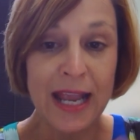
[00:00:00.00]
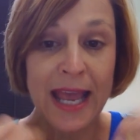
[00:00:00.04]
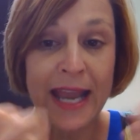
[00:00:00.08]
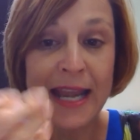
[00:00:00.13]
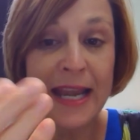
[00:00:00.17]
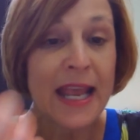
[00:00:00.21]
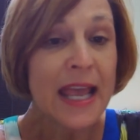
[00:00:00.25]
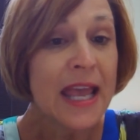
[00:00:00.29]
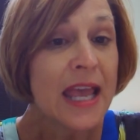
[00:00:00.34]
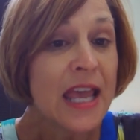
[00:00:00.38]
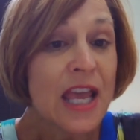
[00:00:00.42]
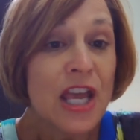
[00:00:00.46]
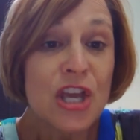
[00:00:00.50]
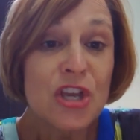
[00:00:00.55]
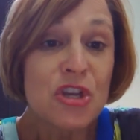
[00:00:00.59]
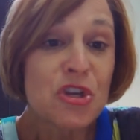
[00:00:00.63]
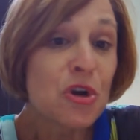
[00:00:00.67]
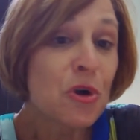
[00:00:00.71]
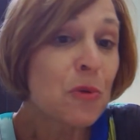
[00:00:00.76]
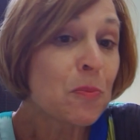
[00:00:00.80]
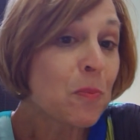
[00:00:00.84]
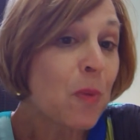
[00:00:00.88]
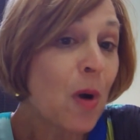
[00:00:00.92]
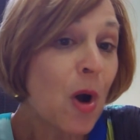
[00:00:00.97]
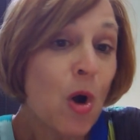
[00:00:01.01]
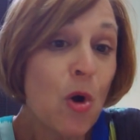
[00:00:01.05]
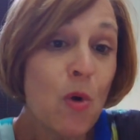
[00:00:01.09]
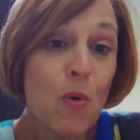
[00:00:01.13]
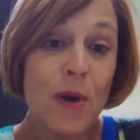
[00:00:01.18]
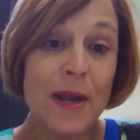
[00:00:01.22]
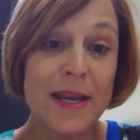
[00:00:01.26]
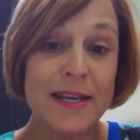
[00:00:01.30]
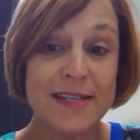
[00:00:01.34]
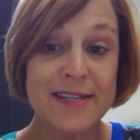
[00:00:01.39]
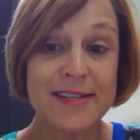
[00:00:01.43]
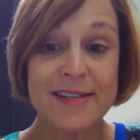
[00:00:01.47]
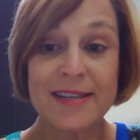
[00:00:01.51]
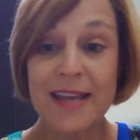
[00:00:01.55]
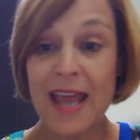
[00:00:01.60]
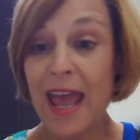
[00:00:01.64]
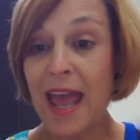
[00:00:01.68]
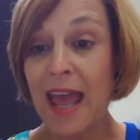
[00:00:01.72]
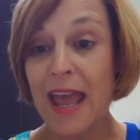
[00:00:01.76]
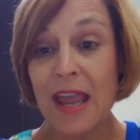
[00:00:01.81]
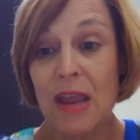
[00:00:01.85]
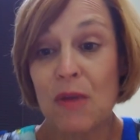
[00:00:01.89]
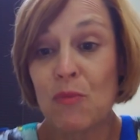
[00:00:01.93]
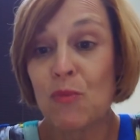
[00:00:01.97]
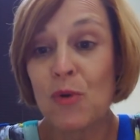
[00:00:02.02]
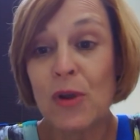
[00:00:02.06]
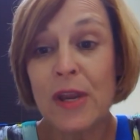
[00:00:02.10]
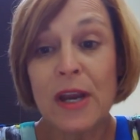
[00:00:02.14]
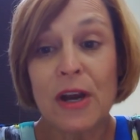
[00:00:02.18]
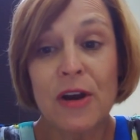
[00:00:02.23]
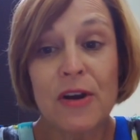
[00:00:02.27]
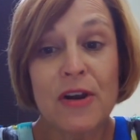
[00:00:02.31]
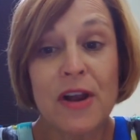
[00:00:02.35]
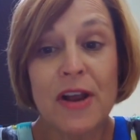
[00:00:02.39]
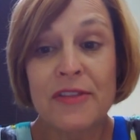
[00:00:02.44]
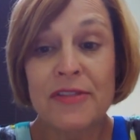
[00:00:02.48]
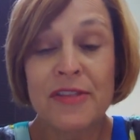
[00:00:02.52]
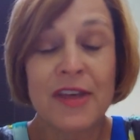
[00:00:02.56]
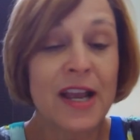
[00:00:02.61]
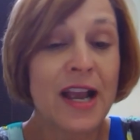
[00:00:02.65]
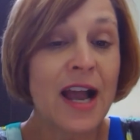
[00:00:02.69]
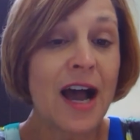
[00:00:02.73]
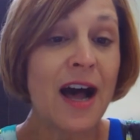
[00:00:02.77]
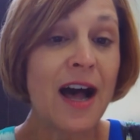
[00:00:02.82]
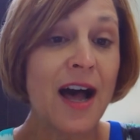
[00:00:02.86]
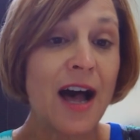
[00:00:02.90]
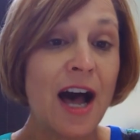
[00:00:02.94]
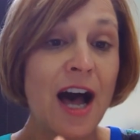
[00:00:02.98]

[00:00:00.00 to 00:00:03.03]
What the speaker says: And your poets say, we are the God,